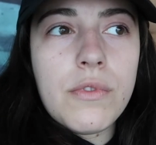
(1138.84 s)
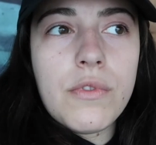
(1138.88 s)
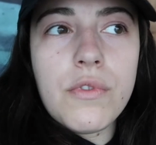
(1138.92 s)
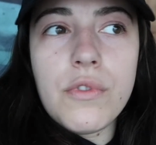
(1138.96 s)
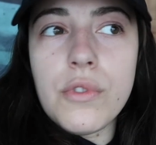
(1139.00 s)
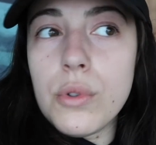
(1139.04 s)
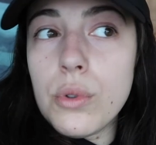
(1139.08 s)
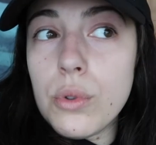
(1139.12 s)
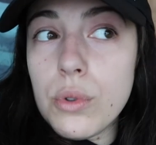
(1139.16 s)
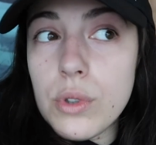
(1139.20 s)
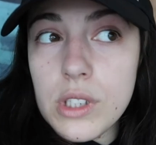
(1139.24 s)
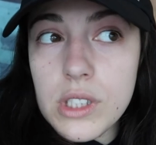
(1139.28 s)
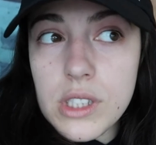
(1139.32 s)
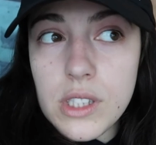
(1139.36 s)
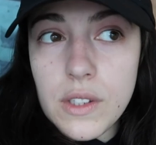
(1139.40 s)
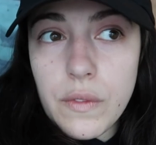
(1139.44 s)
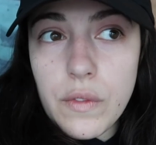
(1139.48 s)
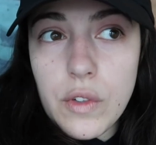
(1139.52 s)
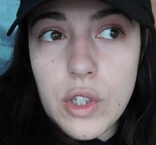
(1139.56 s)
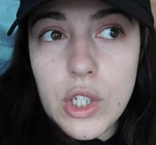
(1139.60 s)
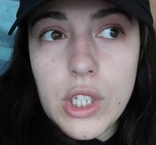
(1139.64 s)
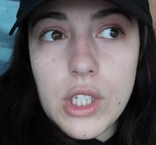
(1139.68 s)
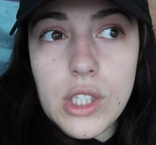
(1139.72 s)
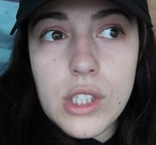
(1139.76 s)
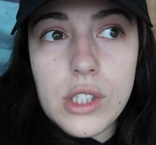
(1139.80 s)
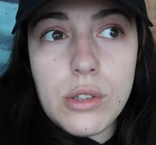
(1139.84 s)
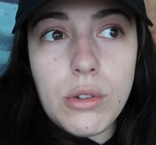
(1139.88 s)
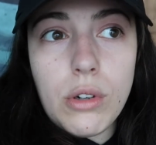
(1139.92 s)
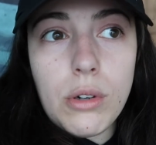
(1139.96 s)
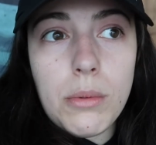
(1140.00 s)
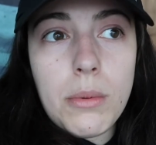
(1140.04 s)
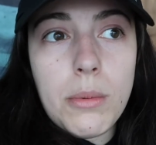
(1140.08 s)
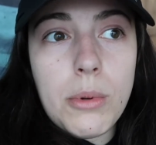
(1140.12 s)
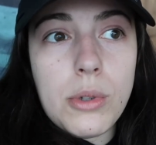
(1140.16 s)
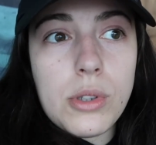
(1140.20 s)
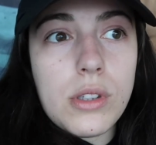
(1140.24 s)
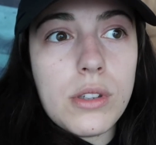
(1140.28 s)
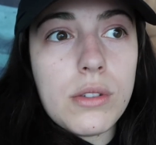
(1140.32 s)
Food is free, so
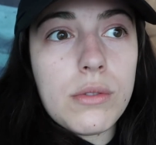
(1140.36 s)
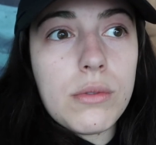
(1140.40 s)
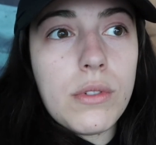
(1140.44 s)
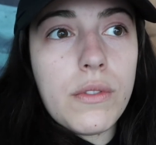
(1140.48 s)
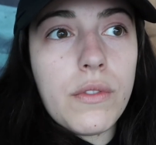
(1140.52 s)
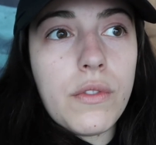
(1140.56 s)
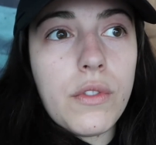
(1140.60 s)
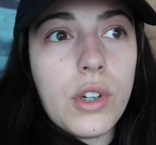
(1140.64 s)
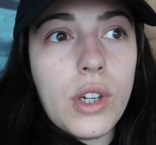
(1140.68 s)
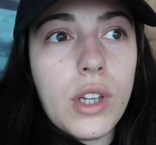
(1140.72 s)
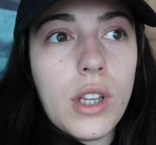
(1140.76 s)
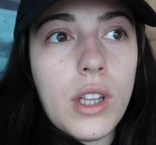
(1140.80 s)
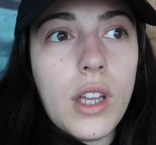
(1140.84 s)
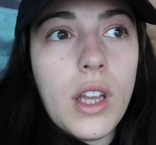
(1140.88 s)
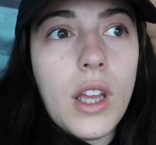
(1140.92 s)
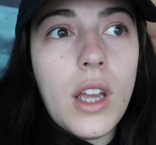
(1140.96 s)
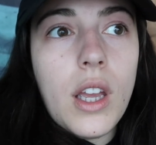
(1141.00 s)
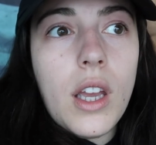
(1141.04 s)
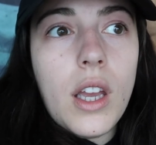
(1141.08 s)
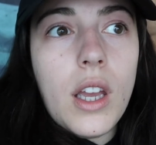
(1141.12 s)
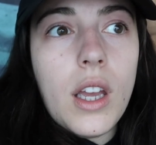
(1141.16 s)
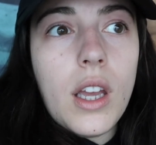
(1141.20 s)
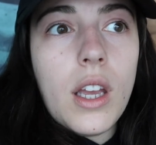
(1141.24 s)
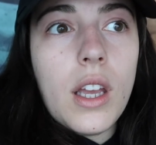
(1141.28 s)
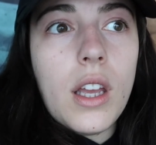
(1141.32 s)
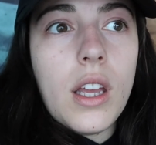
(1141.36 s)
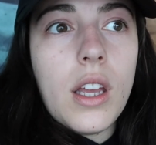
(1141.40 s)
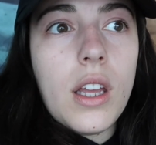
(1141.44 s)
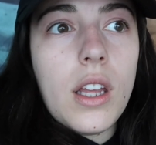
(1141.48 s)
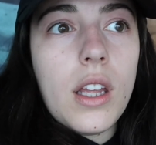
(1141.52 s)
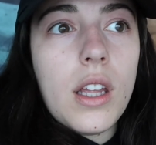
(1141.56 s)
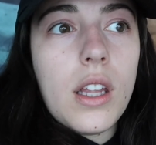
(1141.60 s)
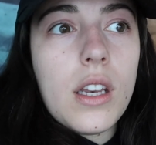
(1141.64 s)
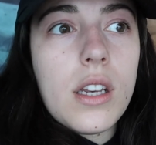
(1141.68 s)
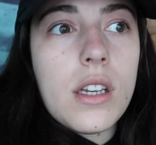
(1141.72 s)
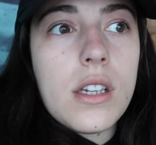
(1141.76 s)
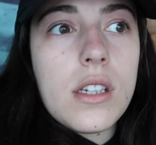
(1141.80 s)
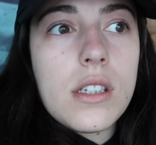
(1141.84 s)
mimosas are free,
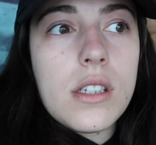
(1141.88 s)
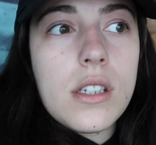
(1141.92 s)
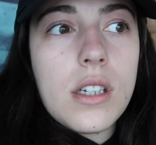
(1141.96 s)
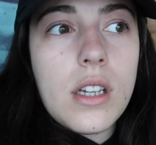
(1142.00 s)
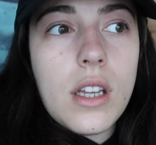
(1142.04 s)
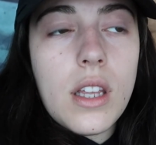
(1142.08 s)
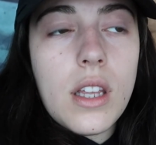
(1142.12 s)
and